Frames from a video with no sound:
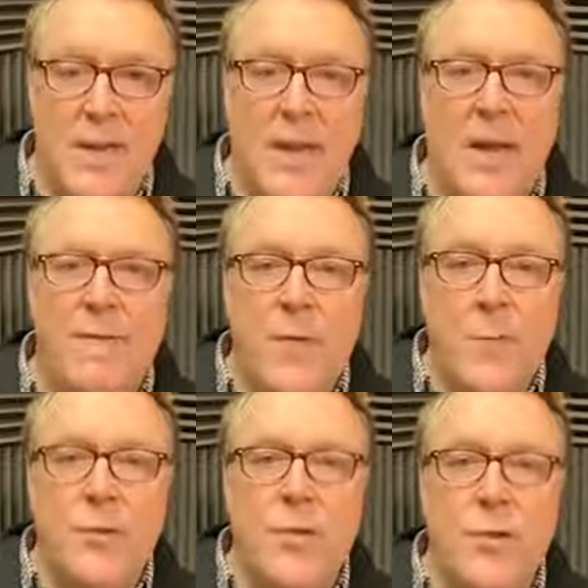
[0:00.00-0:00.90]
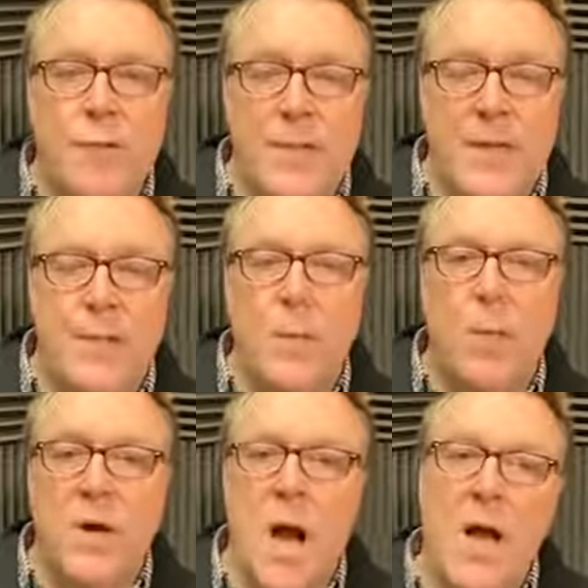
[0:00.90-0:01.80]
If those 2 people were
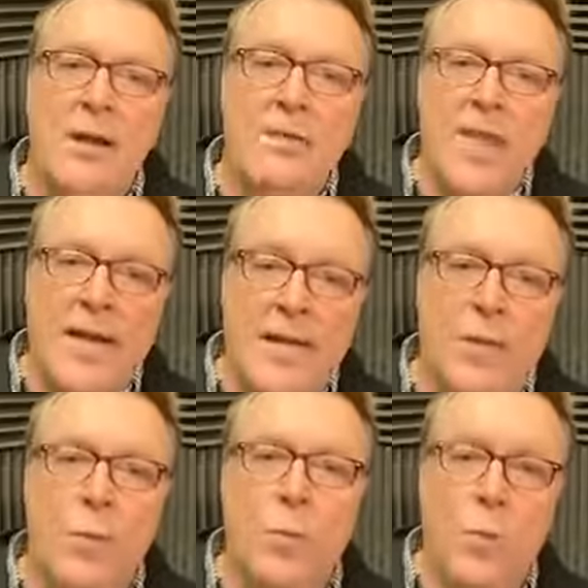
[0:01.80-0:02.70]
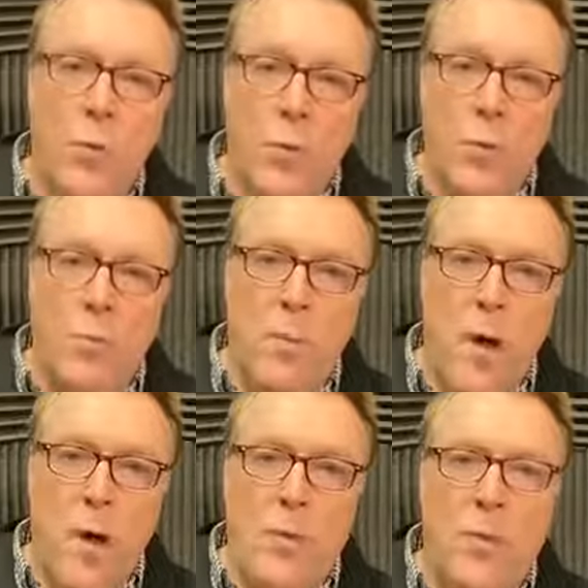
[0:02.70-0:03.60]
kind of in the room,
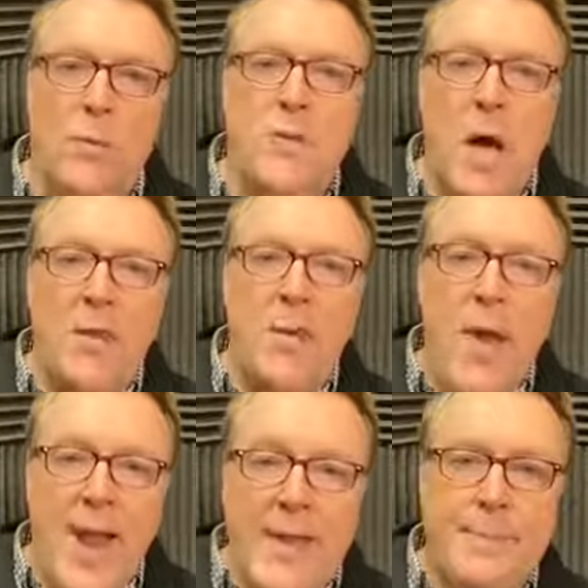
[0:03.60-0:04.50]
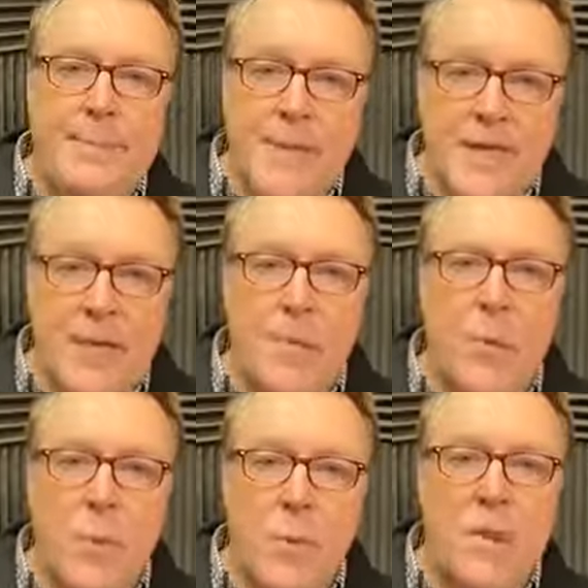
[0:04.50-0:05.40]
those other 8 people
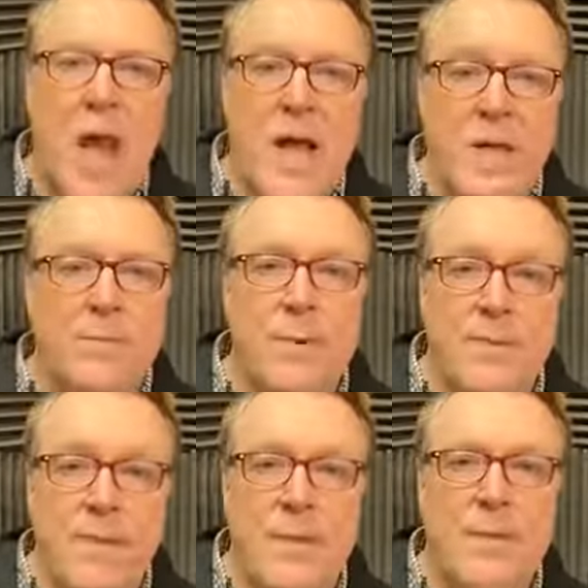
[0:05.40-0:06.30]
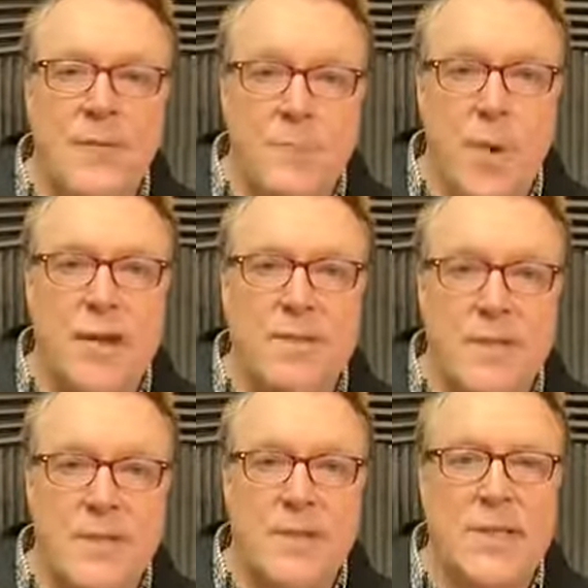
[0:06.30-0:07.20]
would kind of prevent the spread of the
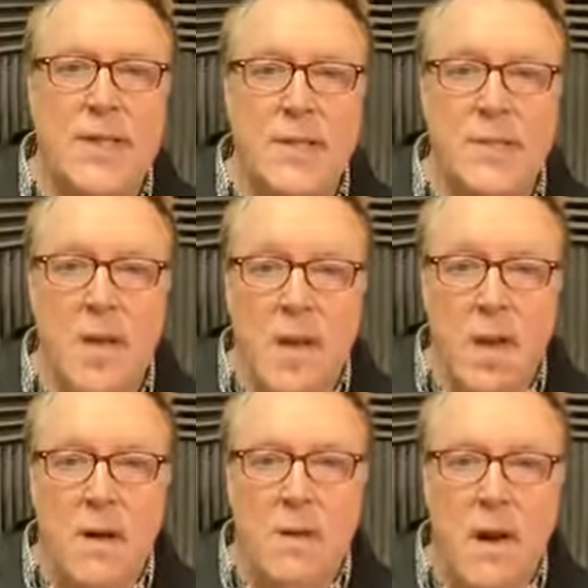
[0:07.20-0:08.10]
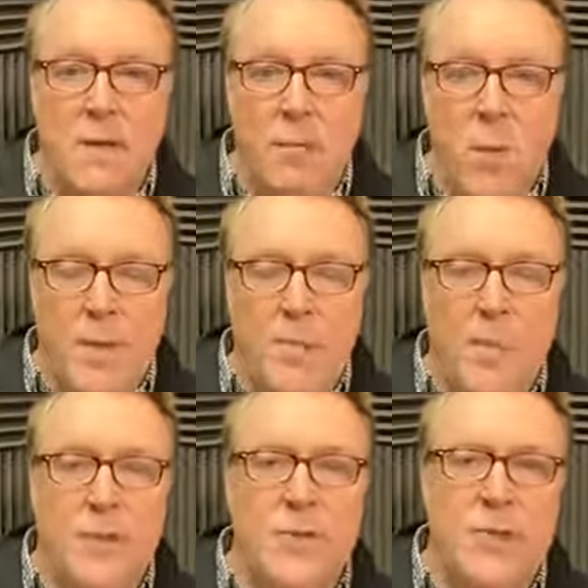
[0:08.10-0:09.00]
disease of one
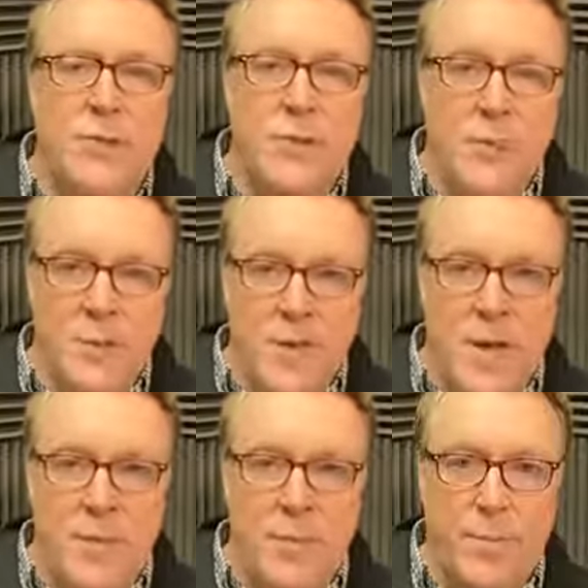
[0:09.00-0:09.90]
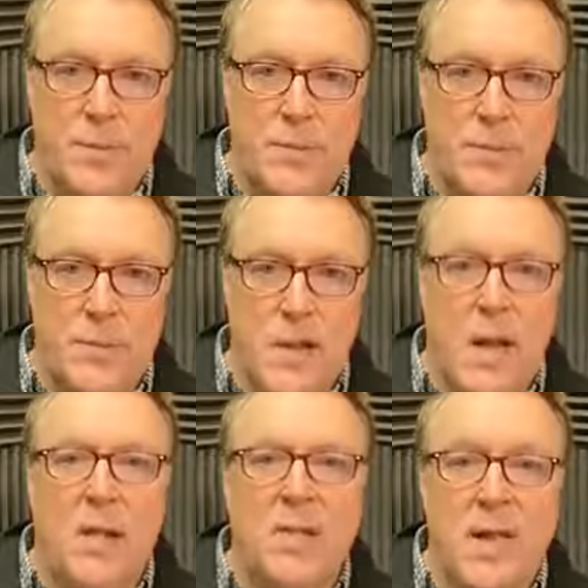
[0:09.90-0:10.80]
person to another person.
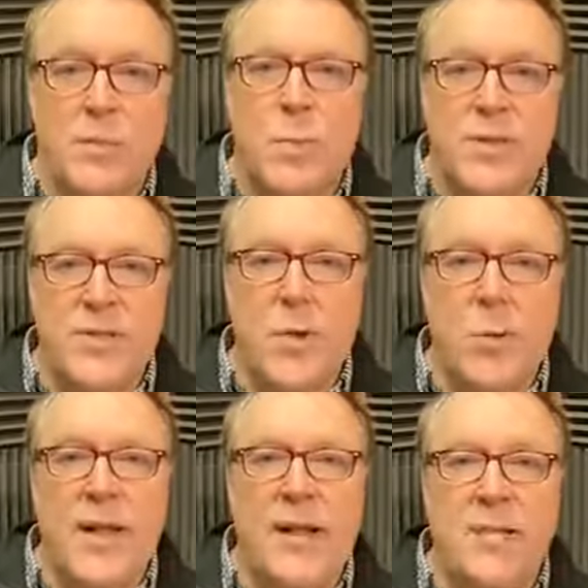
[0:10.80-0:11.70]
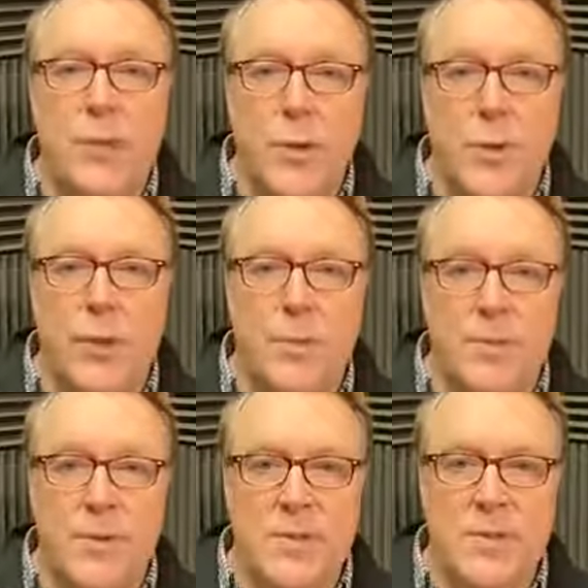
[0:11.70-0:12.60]
That's what is known as herd
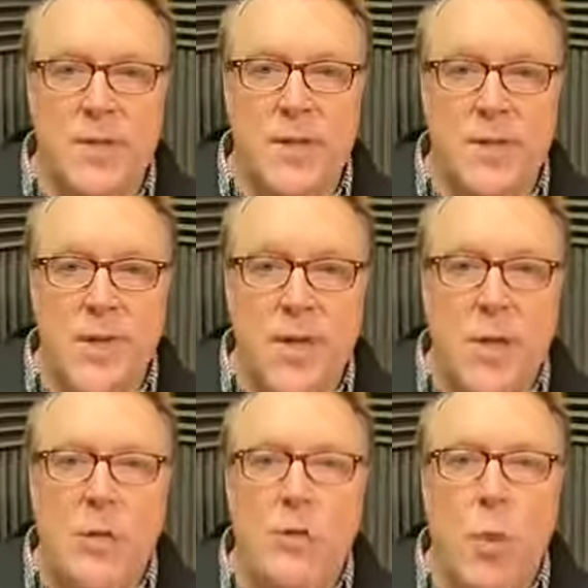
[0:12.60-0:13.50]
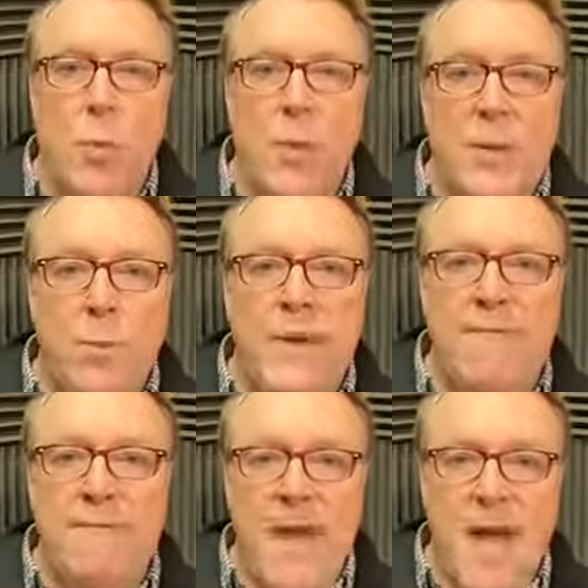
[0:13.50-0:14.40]
immunity. So when we
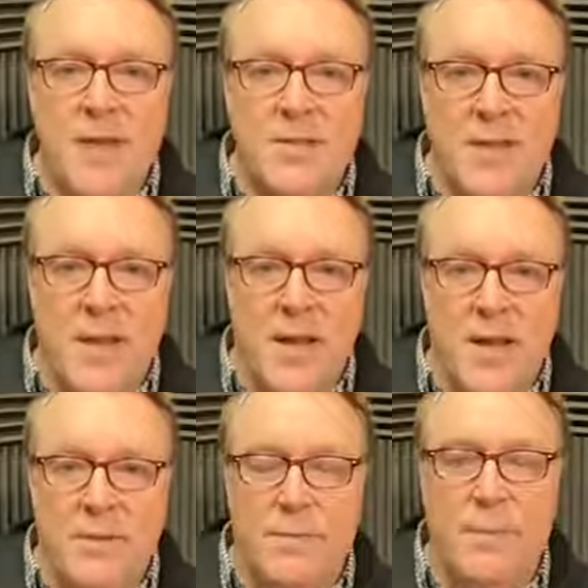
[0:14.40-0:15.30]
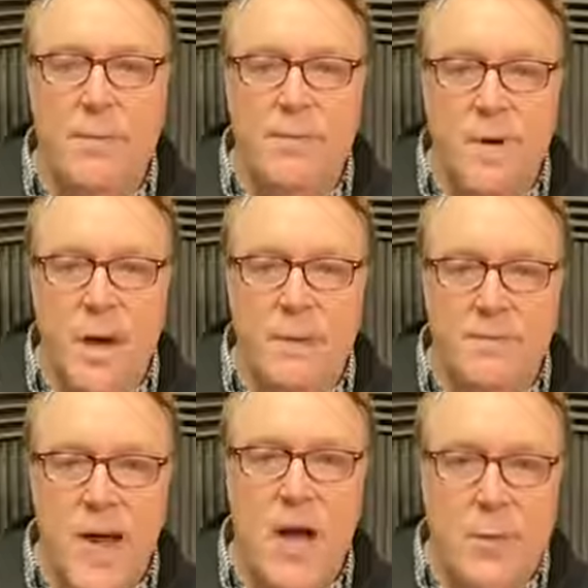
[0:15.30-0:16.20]
vaccinate for a
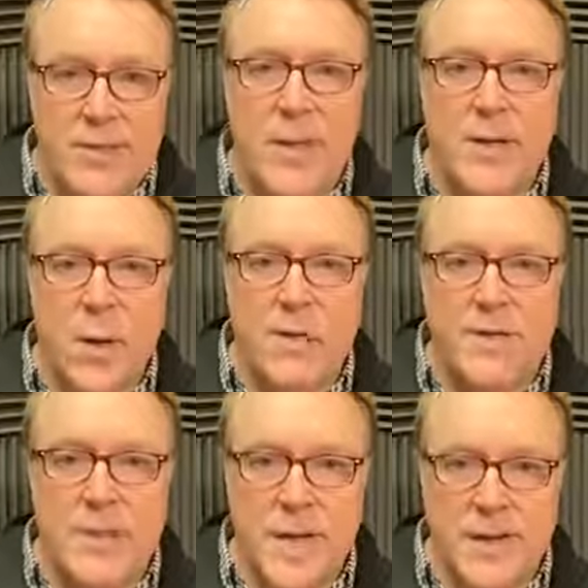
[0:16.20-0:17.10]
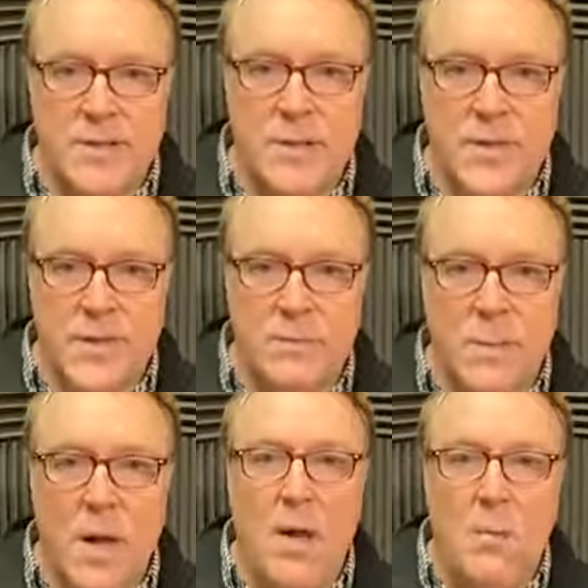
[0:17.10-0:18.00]
virus like COVID-19,
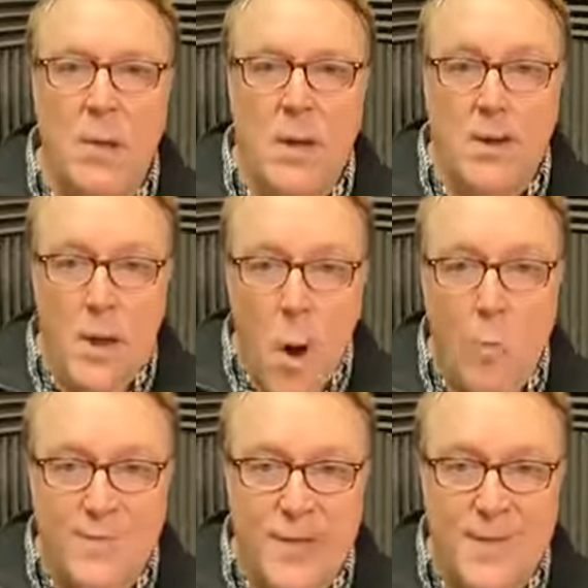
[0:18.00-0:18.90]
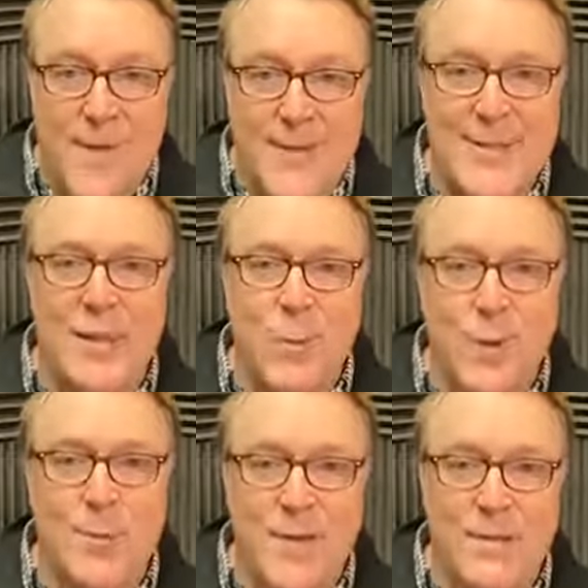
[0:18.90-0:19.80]
and hopefully a vaccine
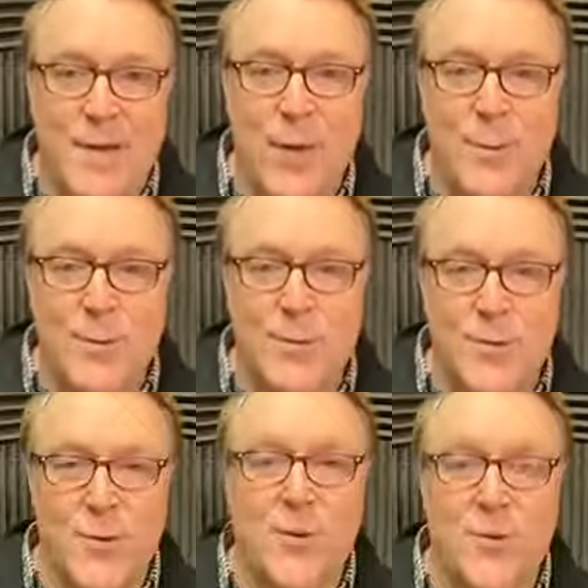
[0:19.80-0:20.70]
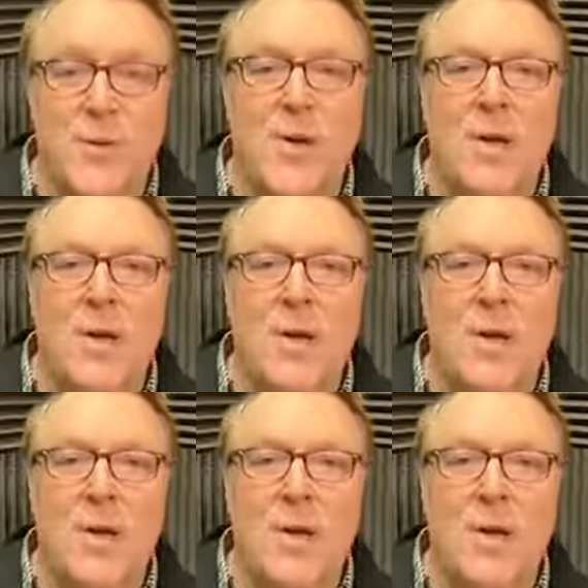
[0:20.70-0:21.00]
will be available soon,